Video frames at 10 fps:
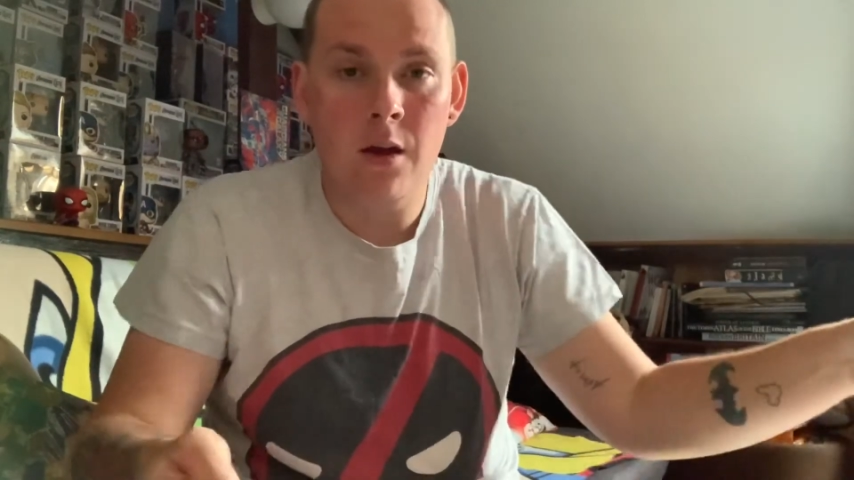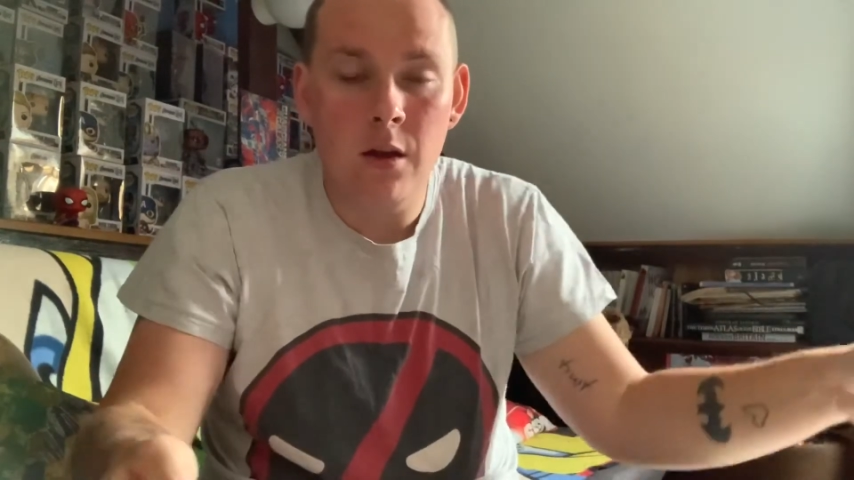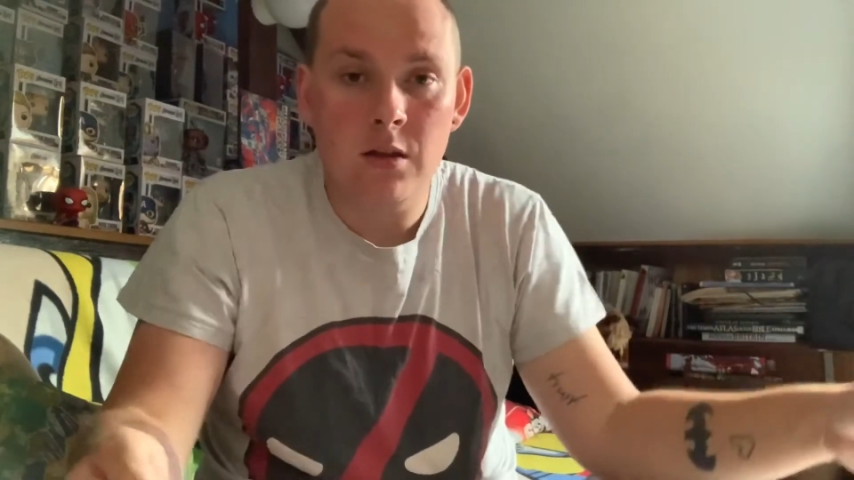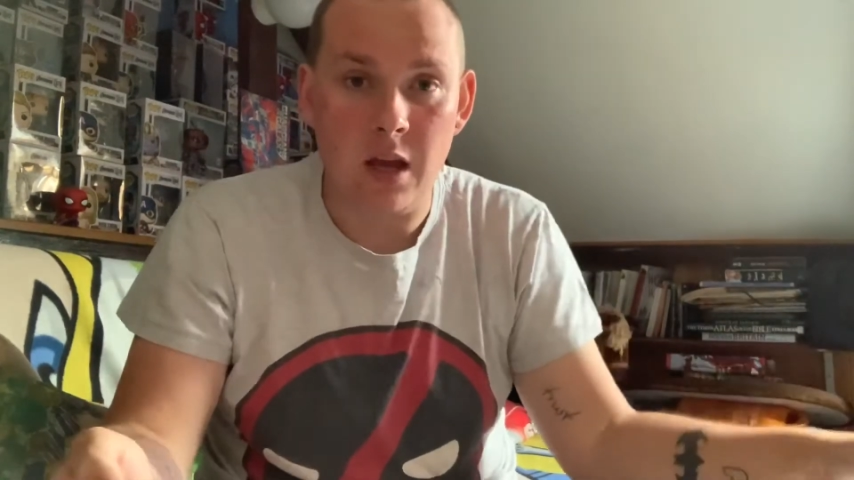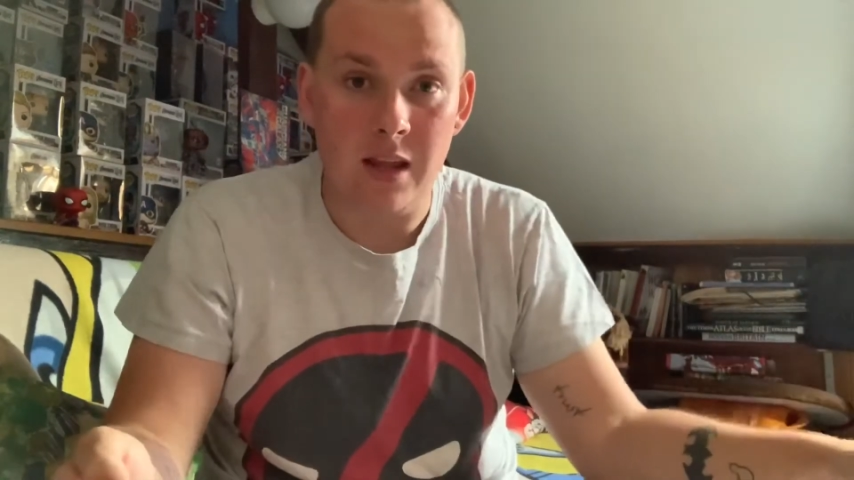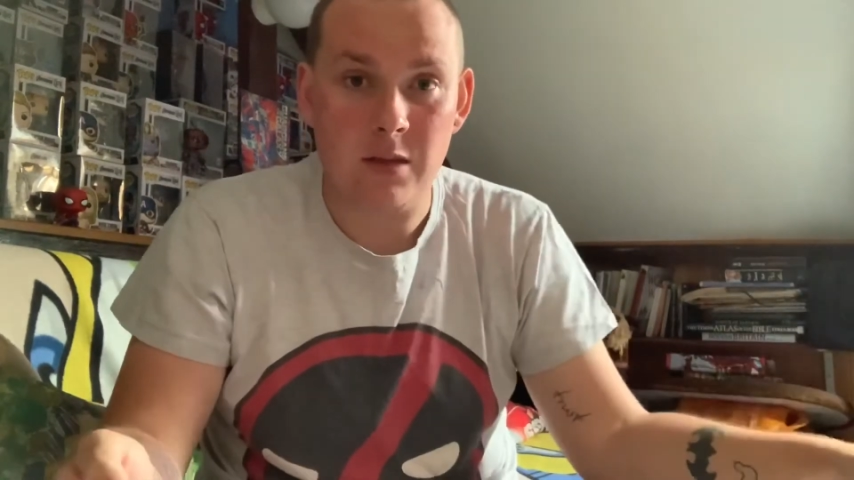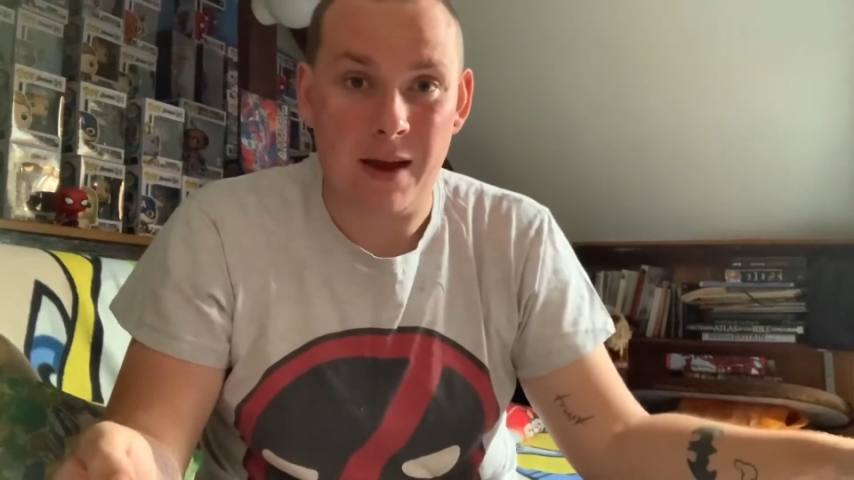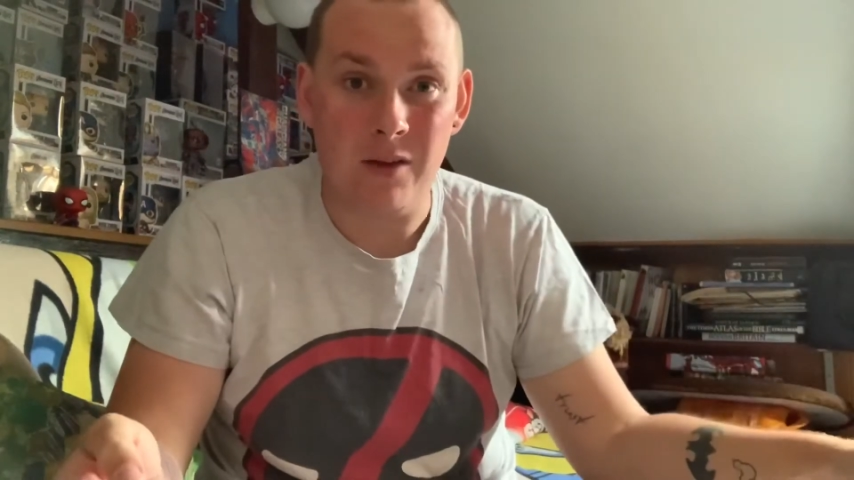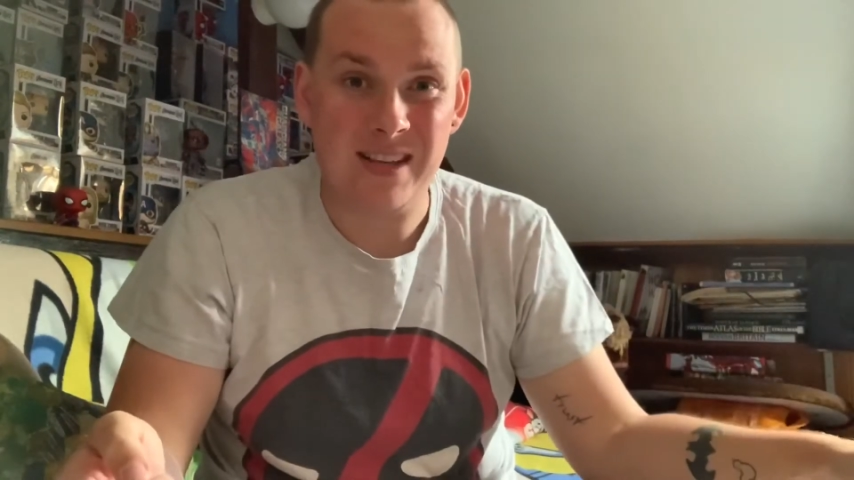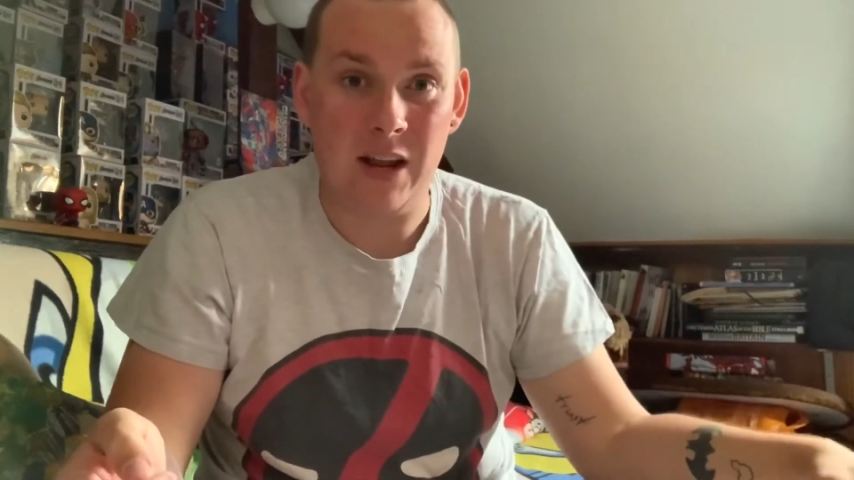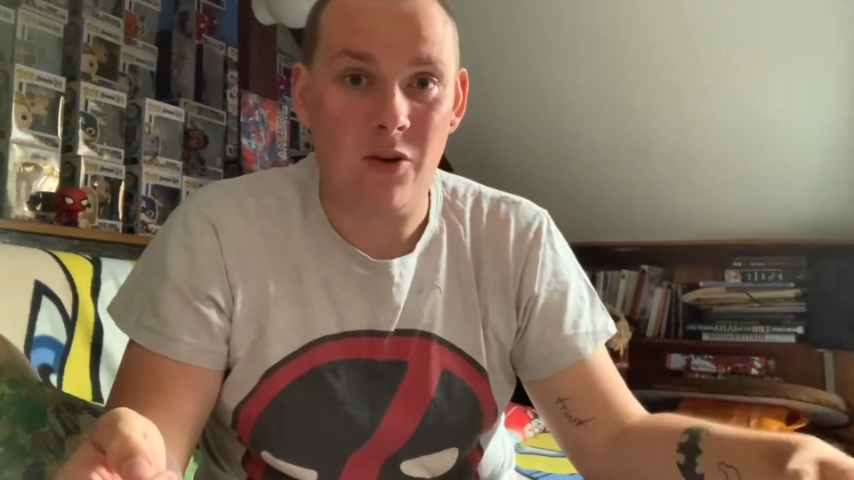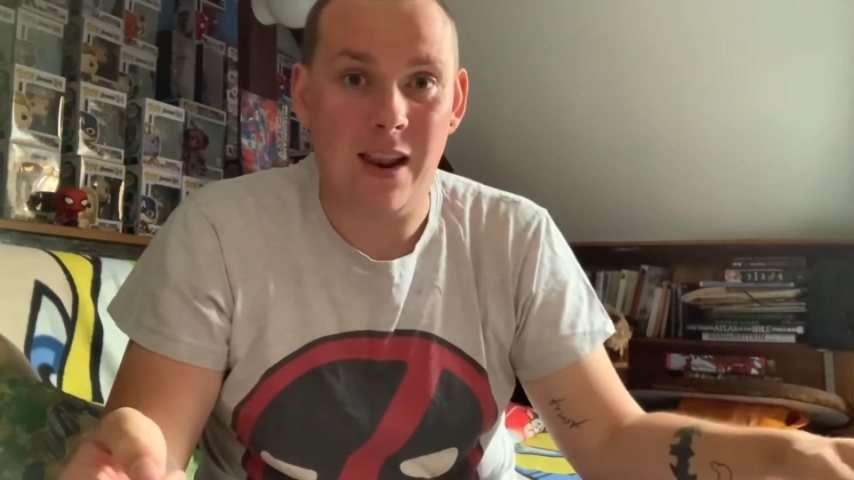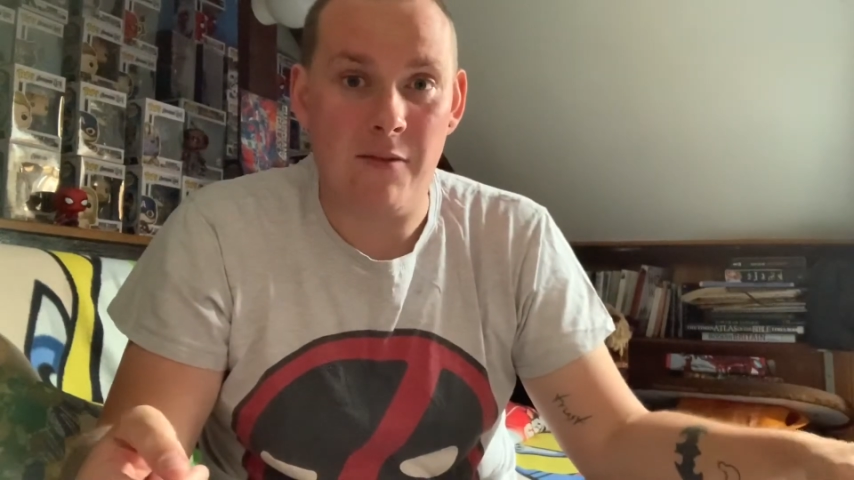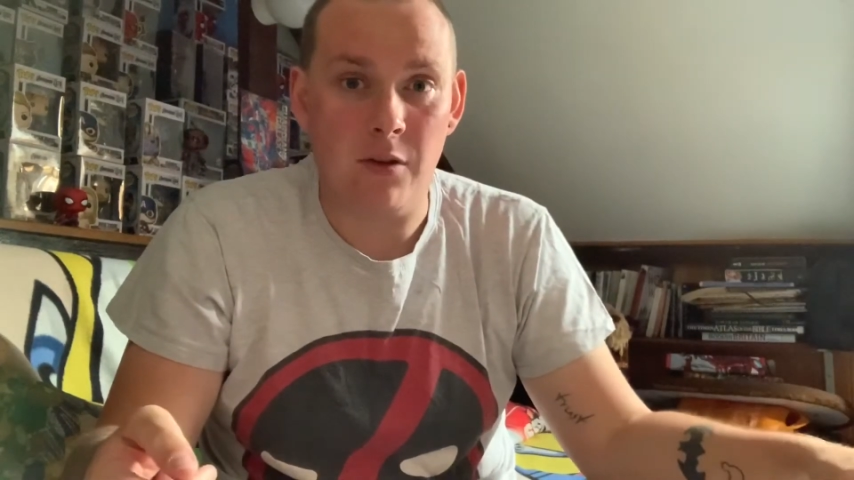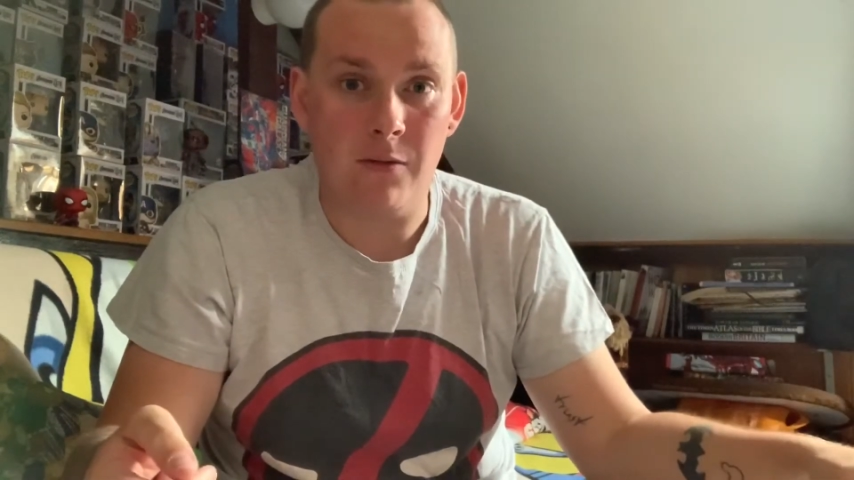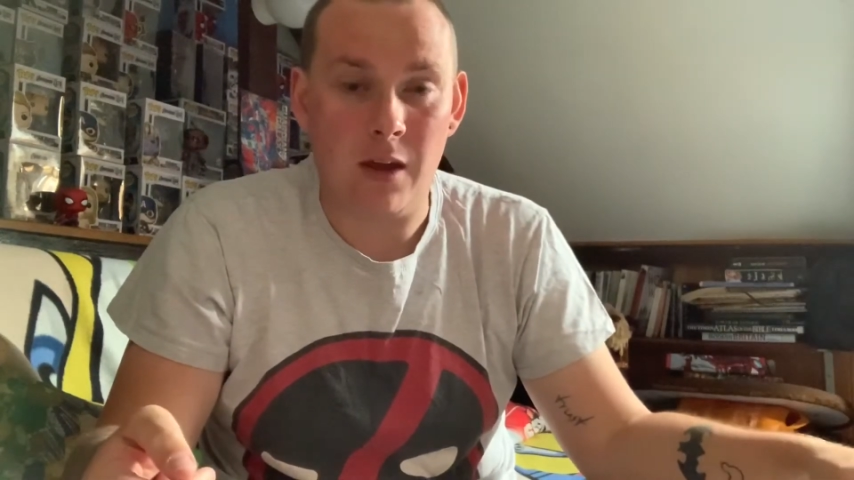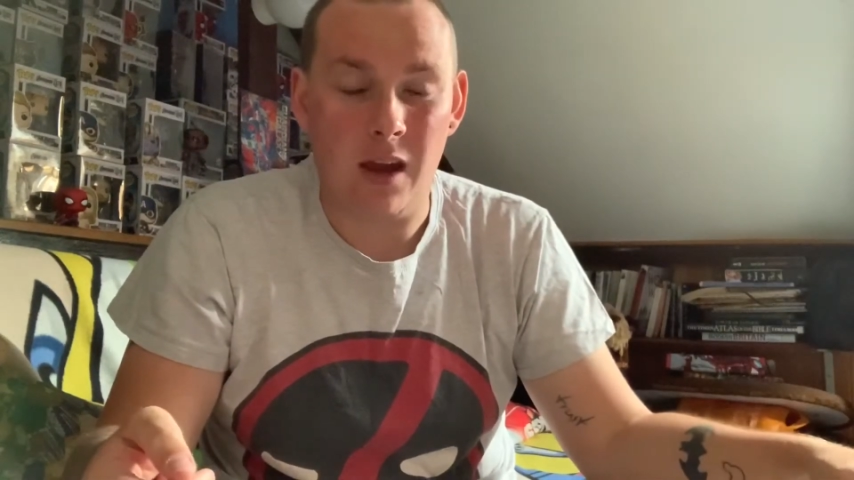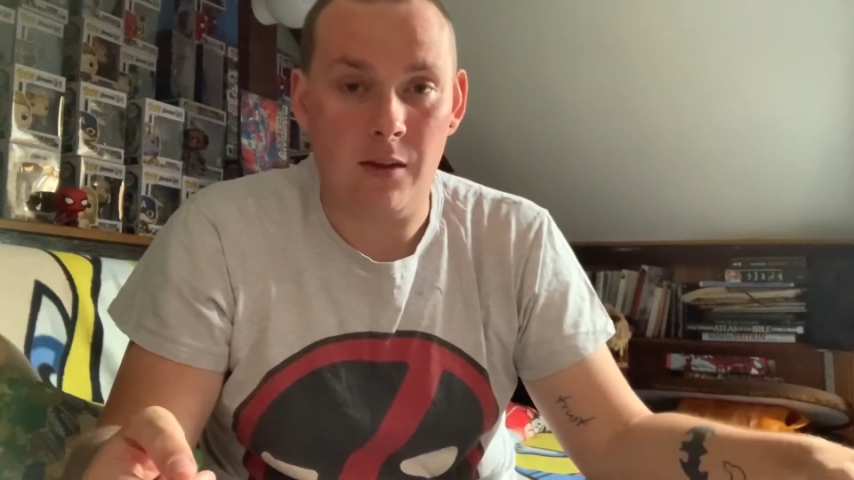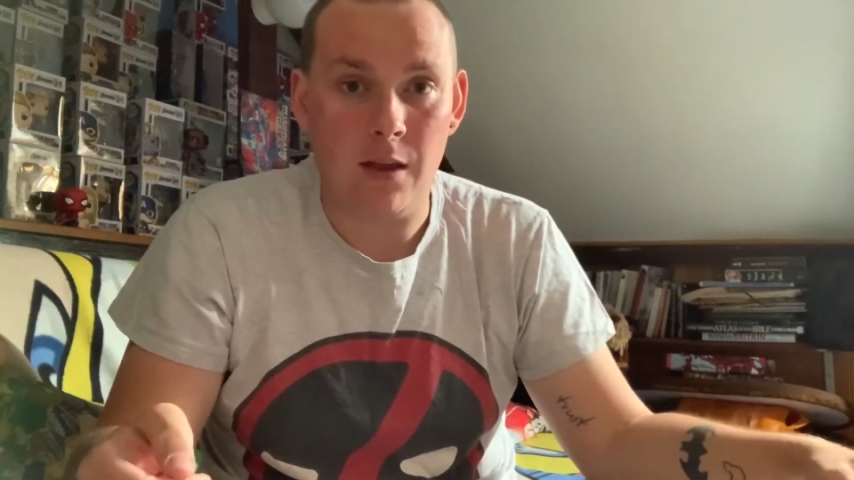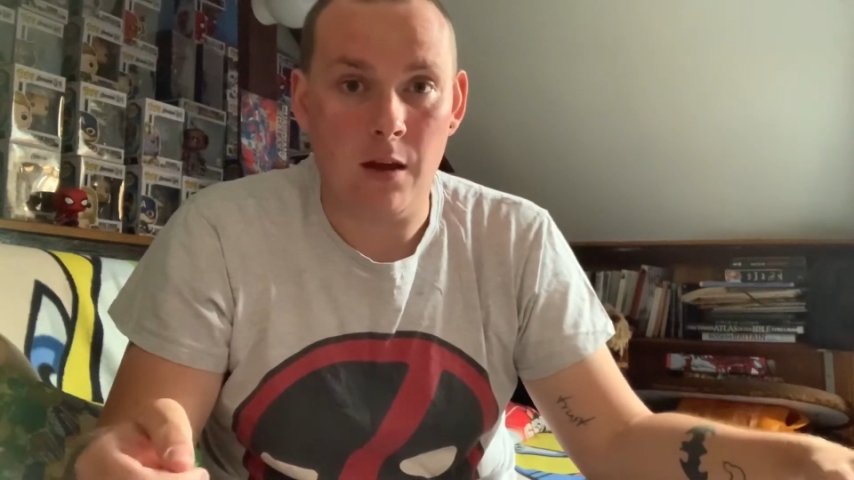So there's about 10 or 11 of you
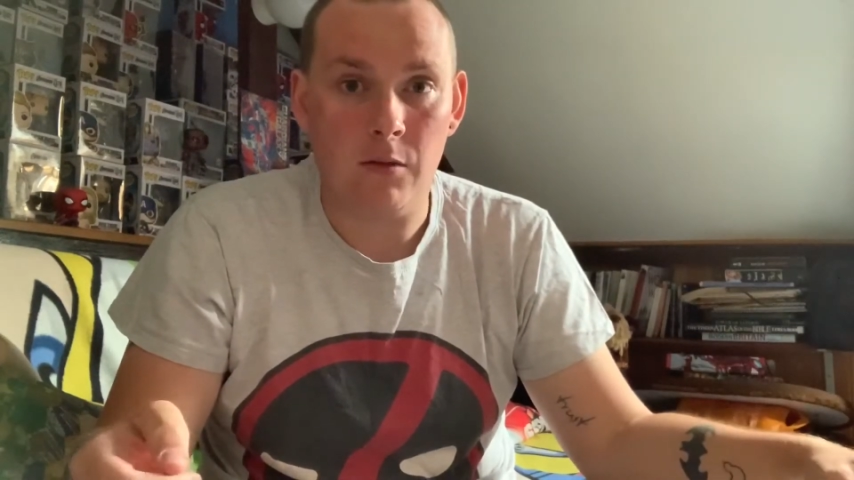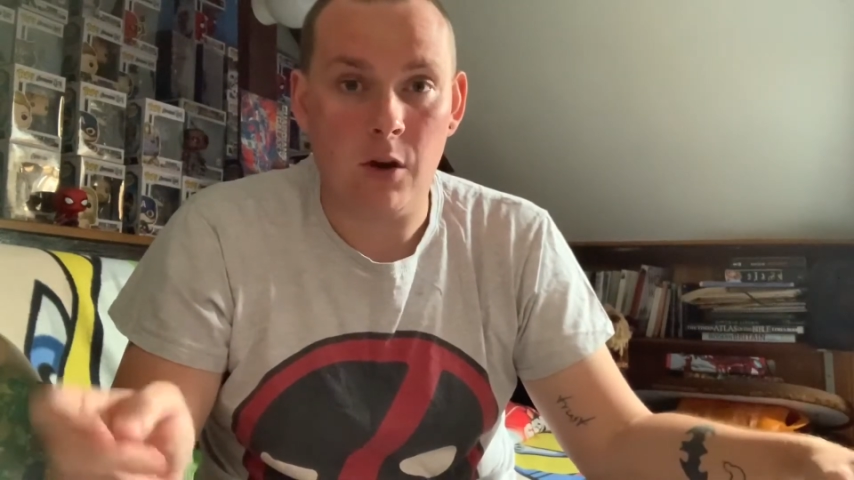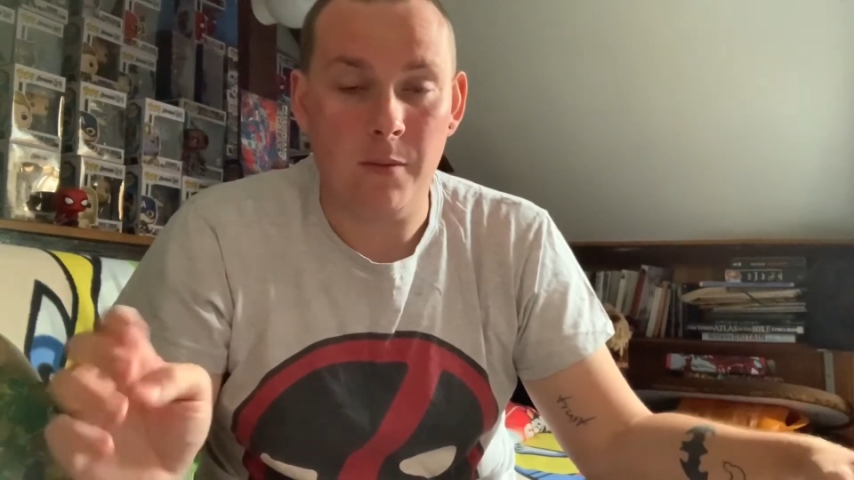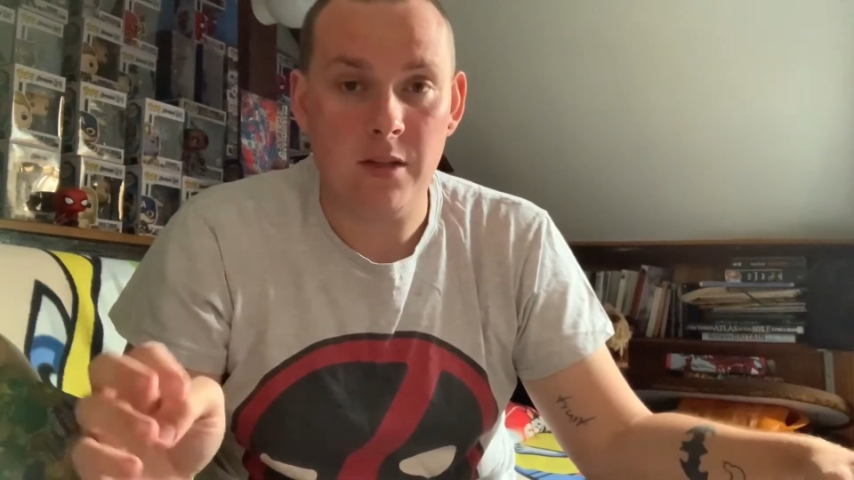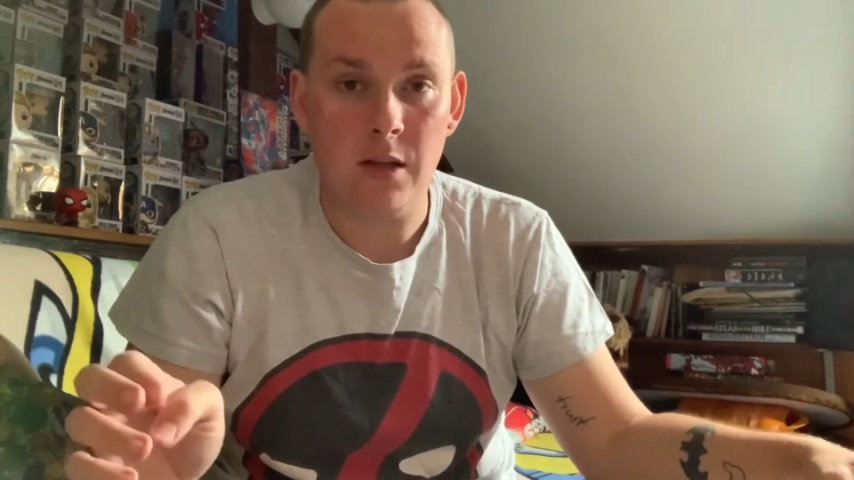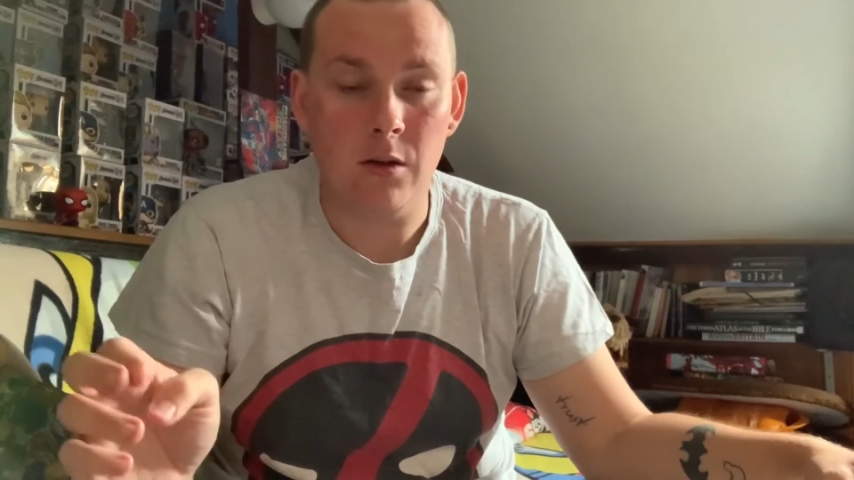that have commented